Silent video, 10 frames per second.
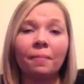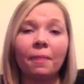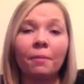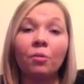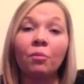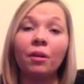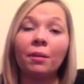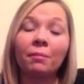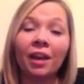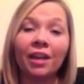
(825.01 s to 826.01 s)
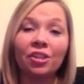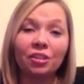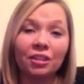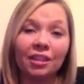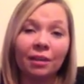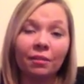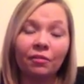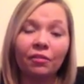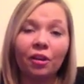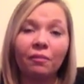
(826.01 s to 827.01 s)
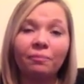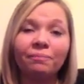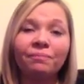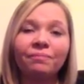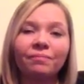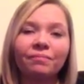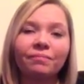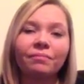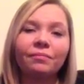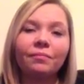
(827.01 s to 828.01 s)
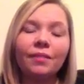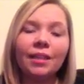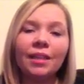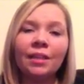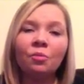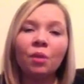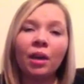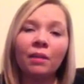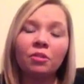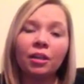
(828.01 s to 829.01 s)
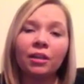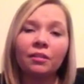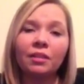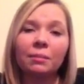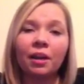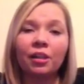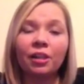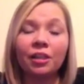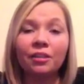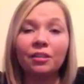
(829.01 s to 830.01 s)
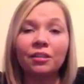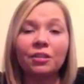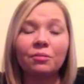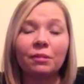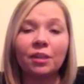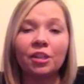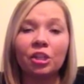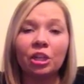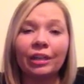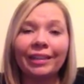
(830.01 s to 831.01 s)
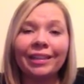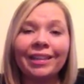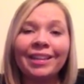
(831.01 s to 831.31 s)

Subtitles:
about where my passion is coming from and why I'm trying to inspire others with my journey.